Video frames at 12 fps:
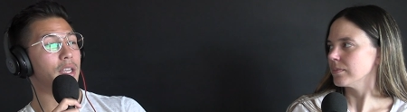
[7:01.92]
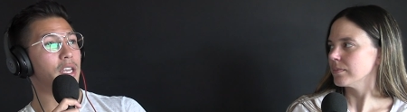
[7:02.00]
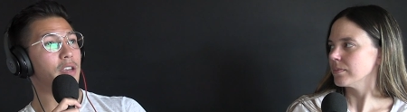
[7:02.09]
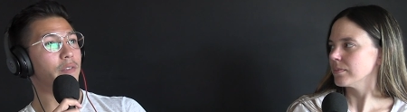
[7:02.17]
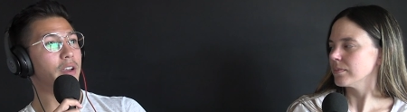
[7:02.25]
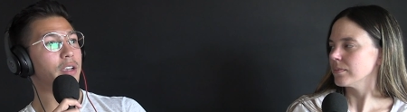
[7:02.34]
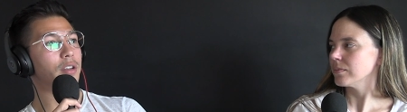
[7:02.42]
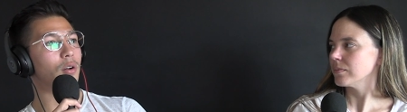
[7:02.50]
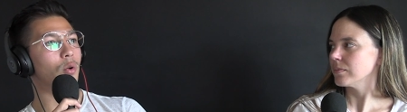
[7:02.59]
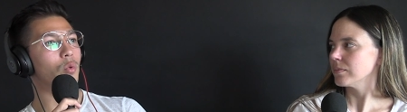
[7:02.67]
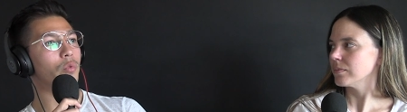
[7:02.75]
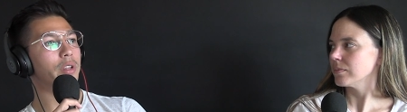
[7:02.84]
Speaker 1: If I
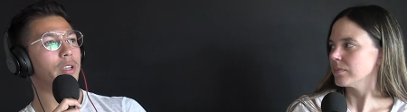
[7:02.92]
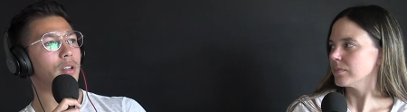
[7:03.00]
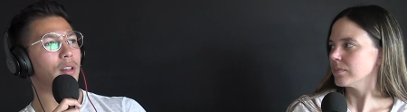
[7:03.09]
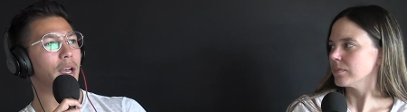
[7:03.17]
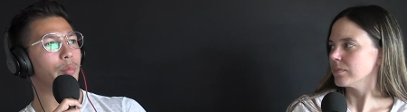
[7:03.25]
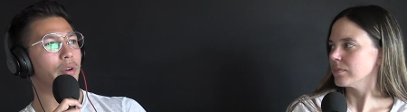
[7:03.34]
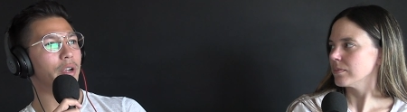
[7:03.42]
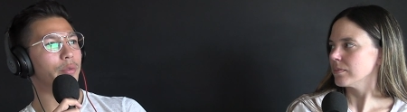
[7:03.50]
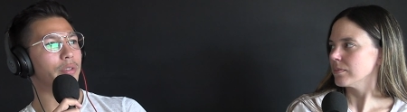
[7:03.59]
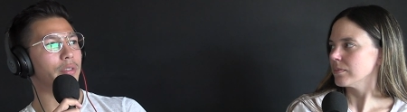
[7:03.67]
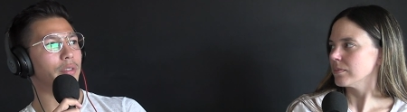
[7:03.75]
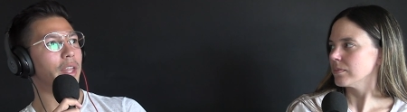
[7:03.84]
could only collaborate
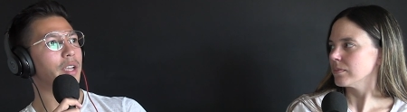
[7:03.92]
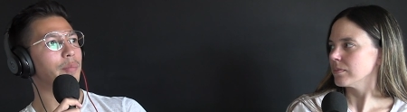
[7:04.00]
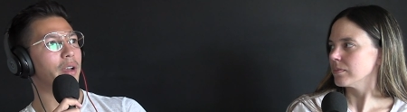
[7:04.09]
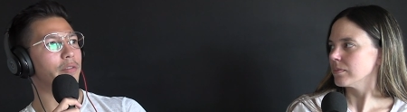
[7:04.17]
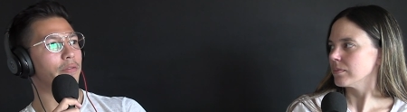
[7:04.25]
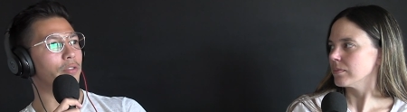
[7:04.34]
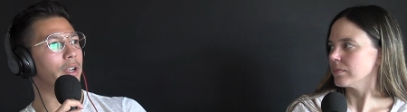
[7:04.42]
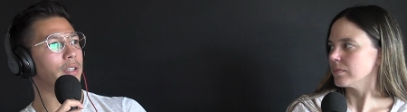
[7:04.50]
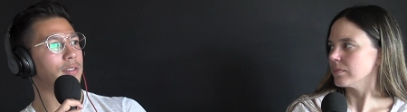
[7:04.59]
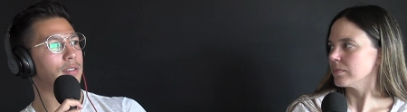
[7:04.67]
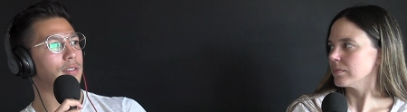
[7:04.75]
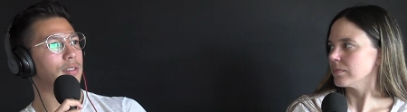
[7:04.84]
with like my
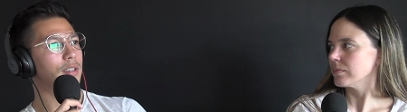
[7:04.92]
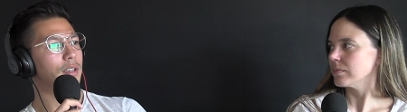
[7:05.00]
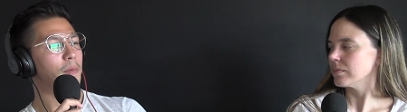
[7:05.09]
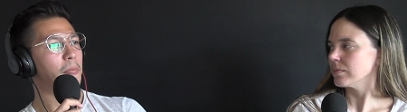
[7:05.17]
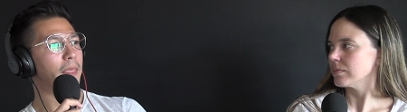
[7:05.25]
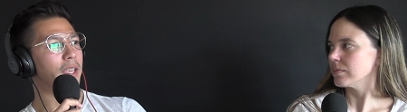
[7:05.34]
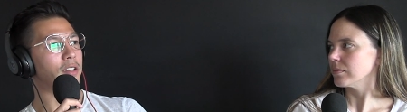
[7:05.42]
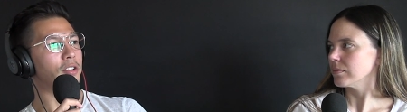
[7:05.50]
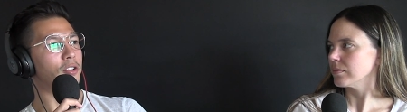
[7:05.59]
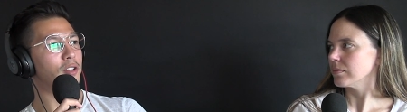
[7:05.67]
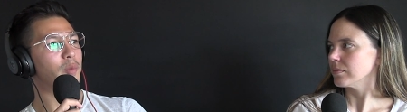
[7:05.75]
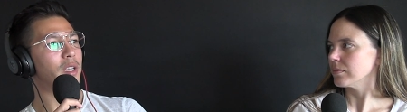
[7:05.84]
friends
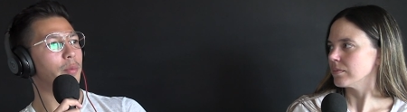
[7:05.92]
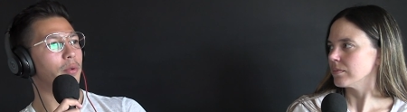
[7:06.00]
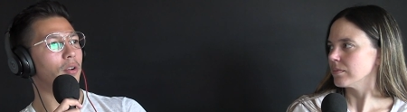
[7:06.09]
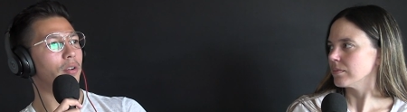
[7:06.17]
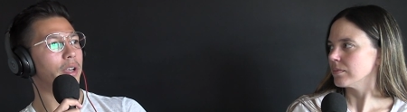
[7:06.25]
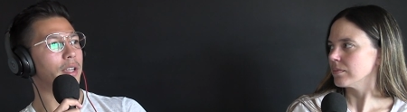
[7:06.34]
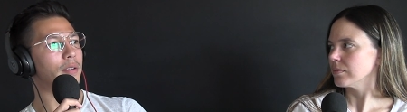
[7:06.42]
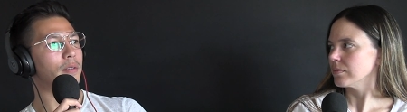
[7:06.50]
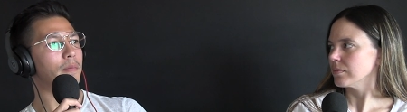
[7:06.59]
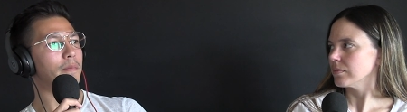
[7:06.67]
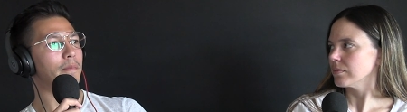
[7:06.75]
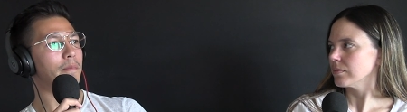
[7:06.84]
and good people
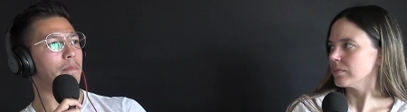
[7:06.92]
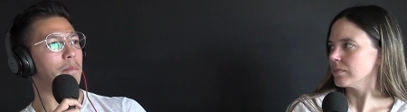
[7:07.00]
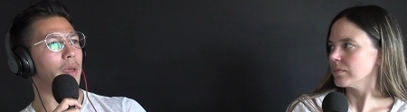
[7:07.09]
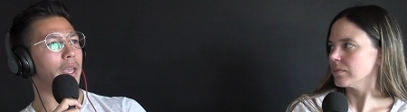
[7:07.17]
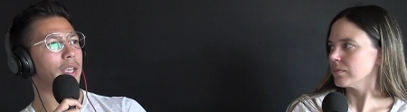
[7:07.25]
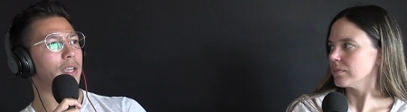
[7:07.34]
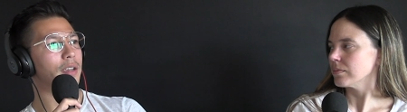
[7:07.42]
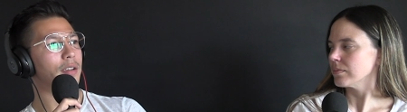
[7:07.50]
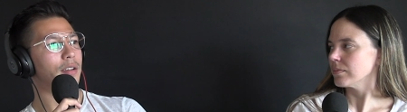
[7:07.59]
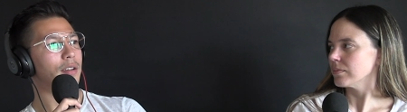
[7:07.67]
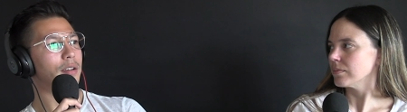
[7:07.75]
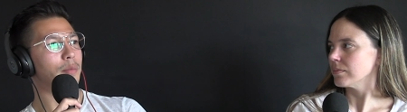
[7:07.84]
and make
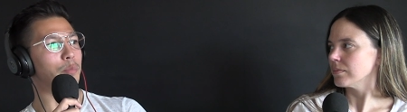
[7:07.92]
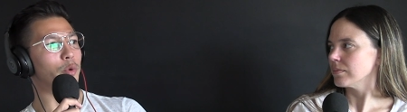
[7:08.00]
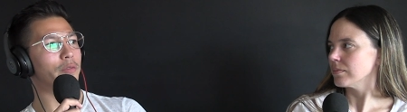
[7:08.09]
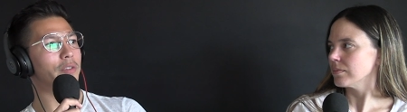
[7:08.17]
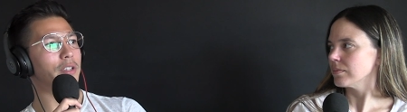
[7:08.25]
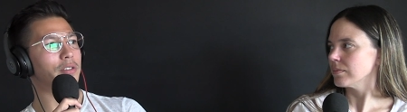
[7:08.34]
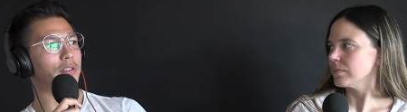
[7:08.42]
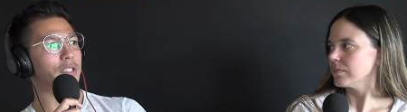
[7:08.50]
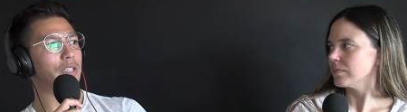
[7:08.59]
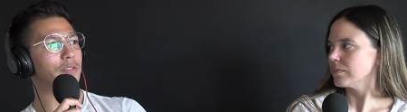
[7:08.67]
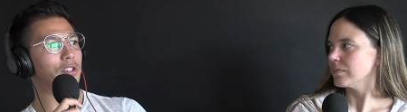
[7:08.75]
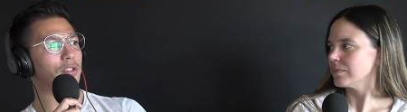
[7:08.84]
movies or
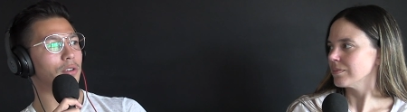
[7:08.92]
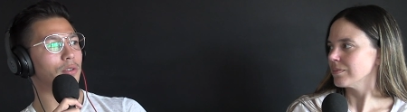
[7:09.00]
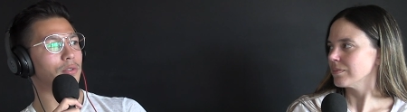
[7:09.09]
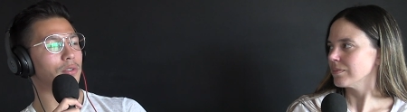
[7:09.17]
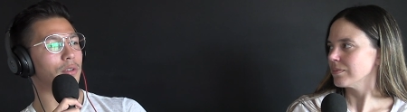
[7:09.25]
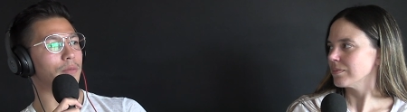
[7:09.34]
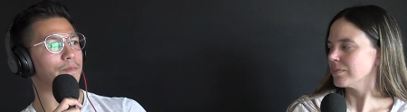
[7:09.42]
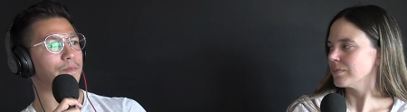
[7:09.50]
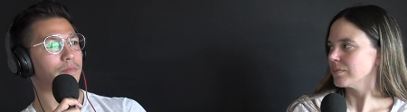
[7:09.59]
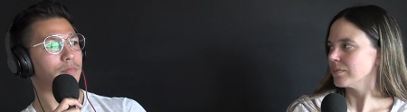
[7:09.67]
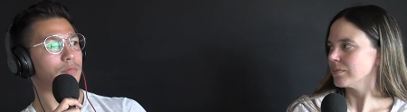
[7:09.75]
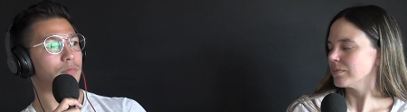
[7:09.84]
T V shows or
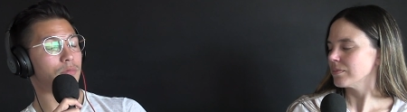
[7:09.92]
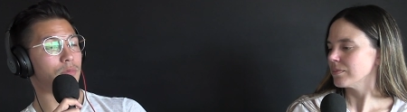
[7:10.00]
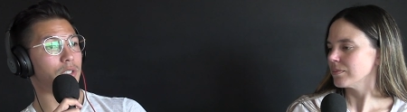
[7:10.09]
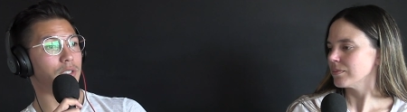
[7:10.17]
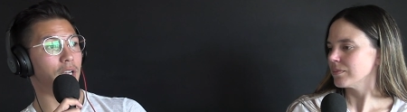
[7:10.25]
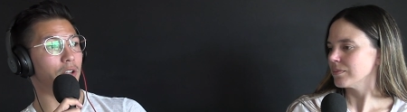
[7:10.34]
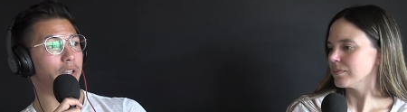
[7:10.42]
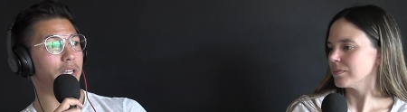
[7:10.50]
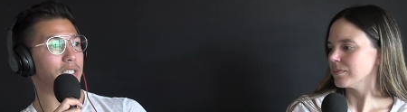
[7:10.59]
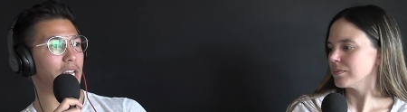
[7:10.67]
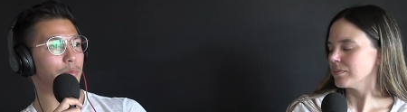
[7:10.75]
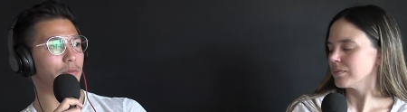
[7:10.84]
tell
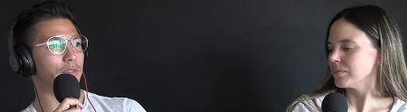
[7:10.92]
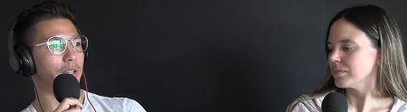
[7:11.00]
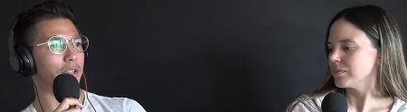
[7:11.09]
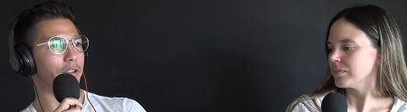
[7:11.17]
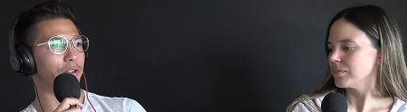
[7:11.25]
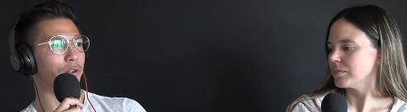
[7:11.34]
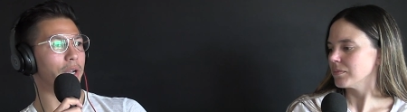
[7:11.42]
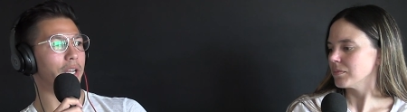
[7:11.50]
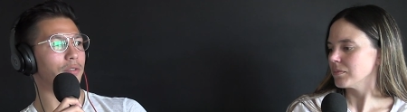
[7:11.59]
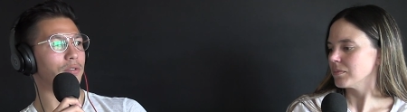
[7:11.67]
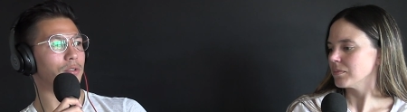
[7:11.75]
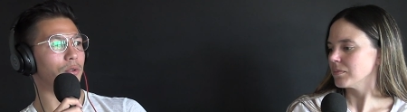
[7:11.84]
any type of like
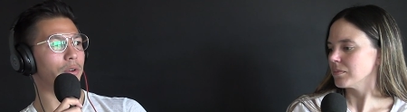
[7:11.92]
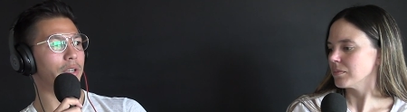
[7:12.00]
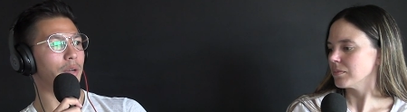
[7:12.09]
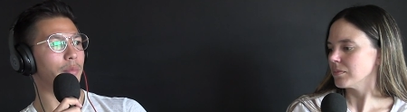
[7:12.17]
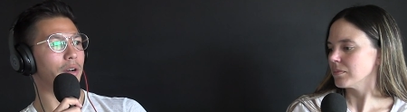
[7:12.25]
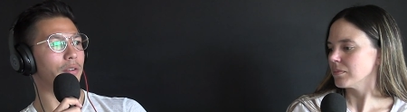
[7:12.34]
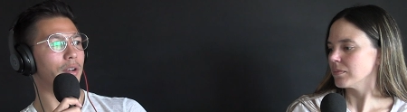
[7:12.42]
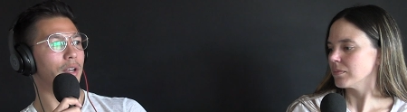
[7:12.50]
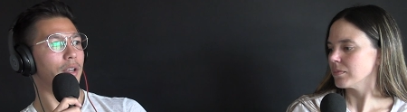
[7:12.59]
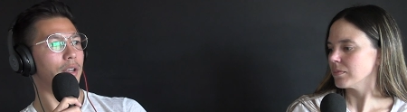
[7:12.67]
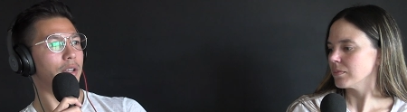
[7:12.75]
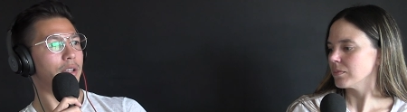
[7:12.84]
creative story about
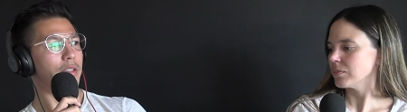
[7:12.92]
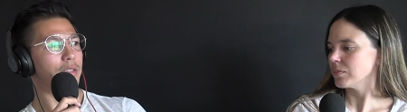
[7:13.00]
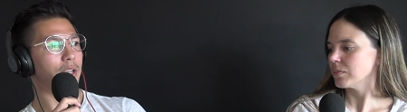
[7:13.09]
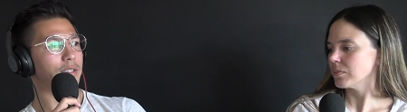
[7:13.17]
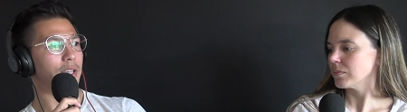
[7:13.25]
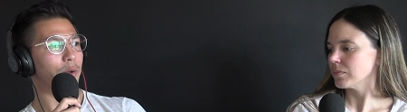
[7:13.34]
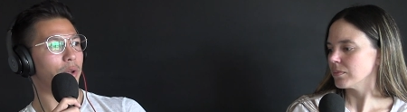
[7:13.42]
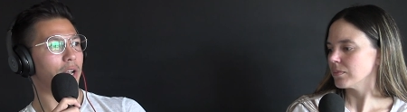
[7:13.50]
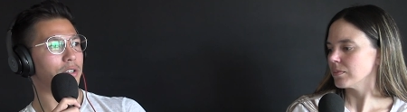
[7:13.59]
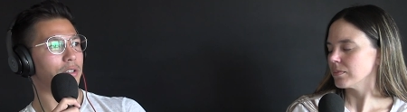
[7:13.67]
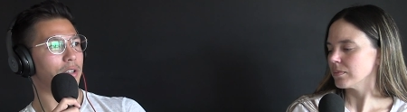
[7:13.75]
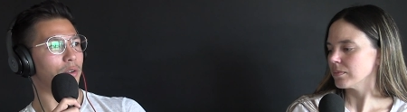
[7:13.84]
things that we
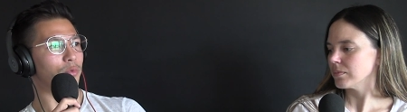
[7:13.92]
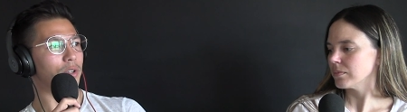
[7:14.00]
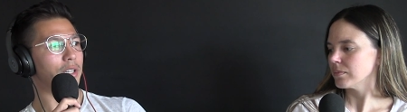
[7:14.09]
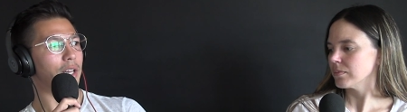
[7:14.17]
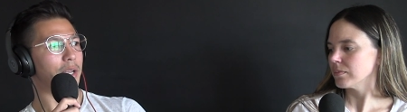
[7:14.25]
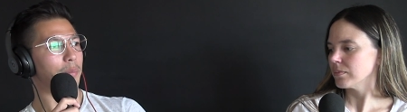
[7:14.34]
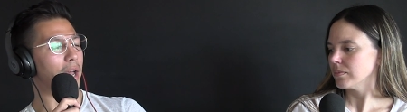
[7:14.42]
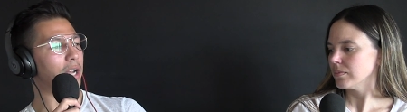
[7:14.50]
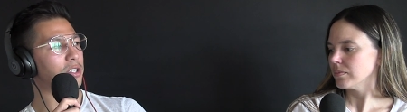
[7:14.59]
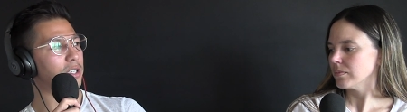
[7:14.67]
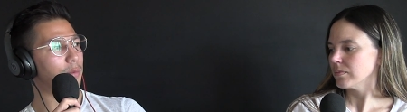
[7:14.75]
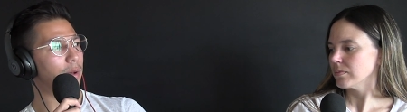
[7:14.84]
actually are really like
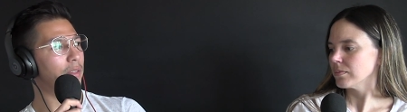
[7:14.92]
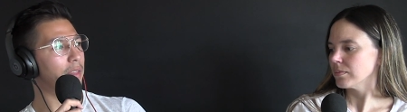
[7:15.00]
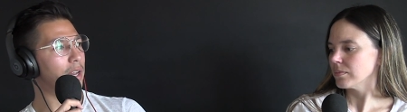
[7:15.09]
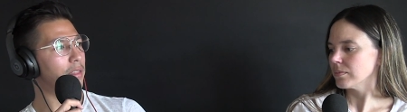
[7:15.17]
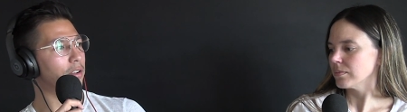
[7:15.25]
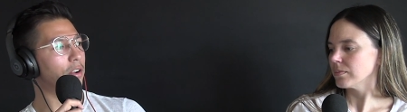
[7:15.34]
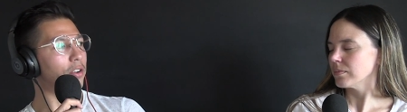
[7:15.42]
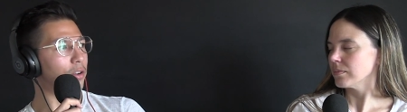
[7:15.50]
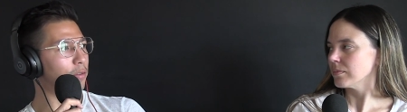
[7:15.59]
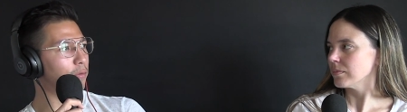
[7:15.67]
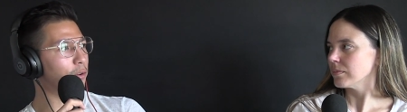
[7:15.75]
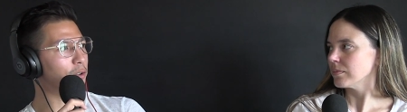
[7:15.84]
passionate about and that I think are good for